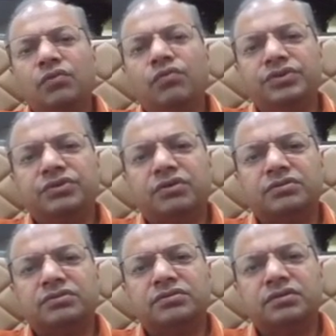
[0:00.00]
which
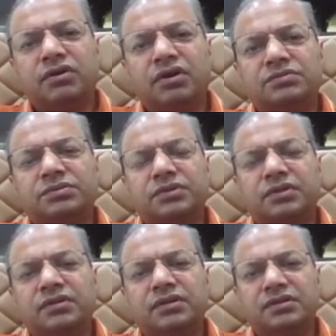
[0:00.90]

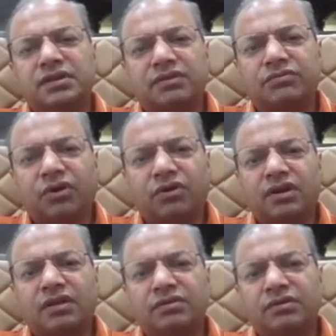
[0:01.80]
hospital is at what
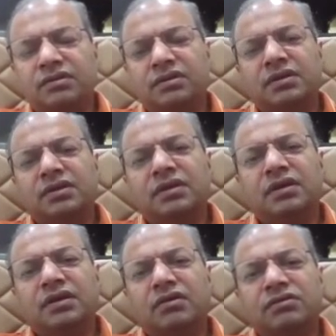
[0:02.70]
level,
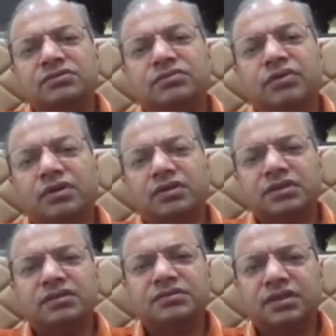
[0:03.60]
and also what is
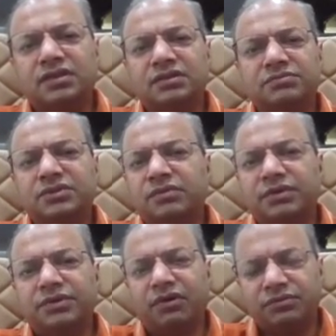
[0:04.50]
their consumption.
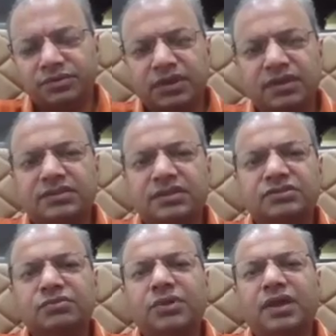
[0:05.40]
Maybe hospital is
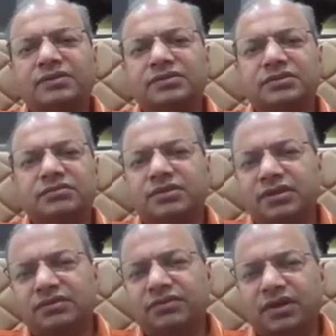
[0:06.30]
consuming excessive
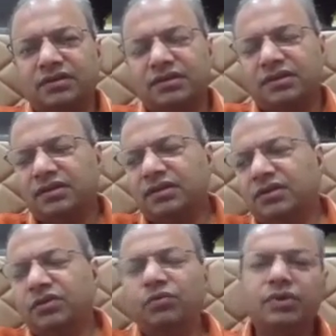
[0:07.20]
thing. In fact,
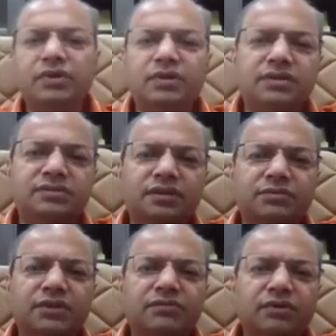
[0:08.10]
We did some
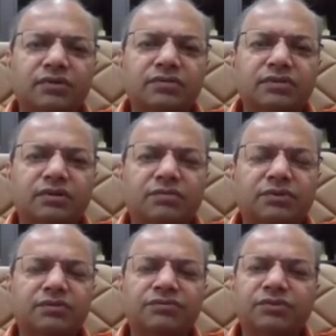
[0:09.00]
for the
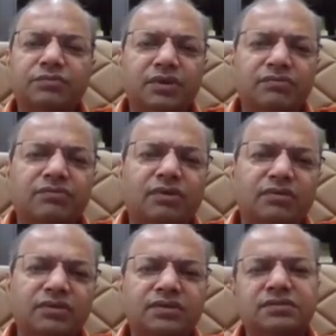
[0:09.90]
government of UP and
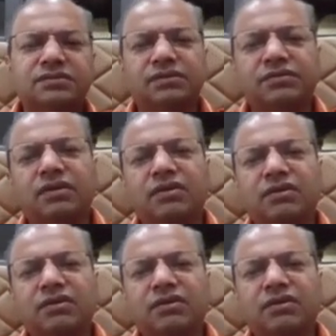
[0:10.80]
found that several